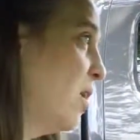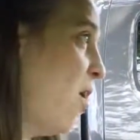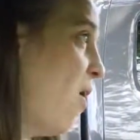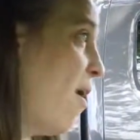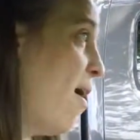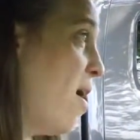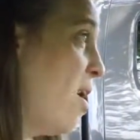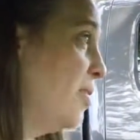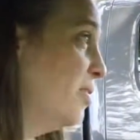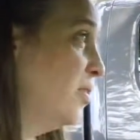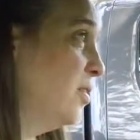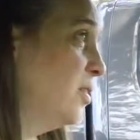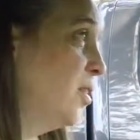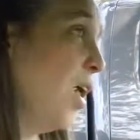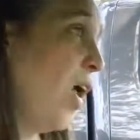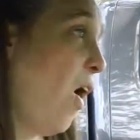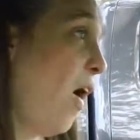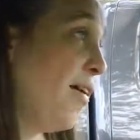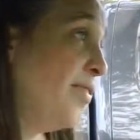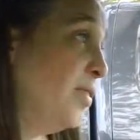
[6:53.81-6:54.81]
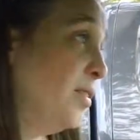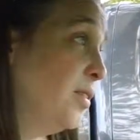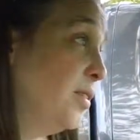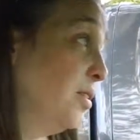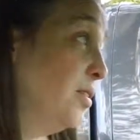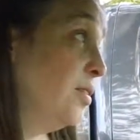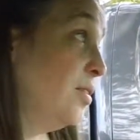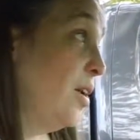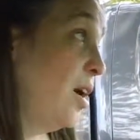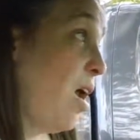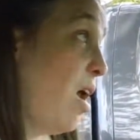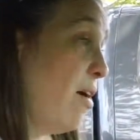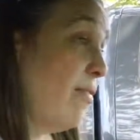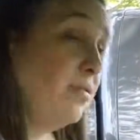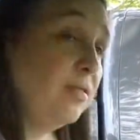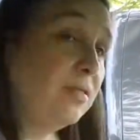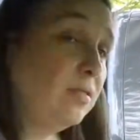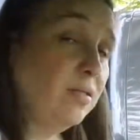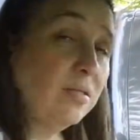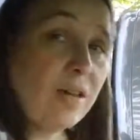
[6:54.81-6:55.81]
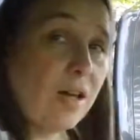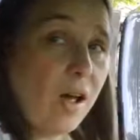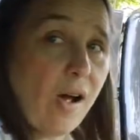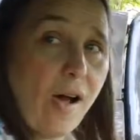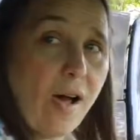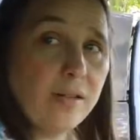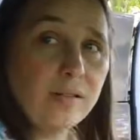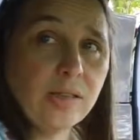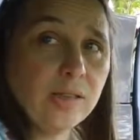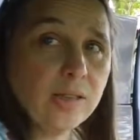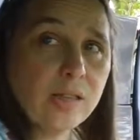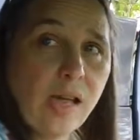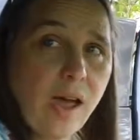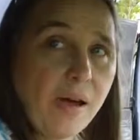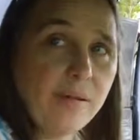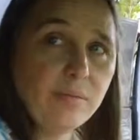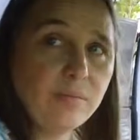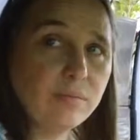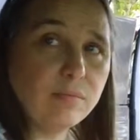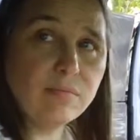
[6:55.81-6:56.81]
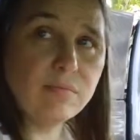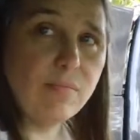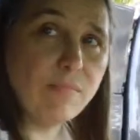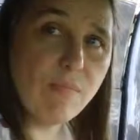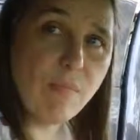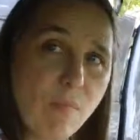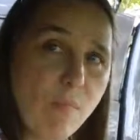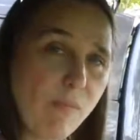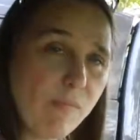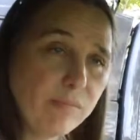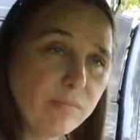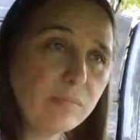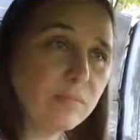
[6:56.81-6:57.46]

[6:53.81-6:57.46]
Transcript: You would, in time. Sure you would. Give it a try.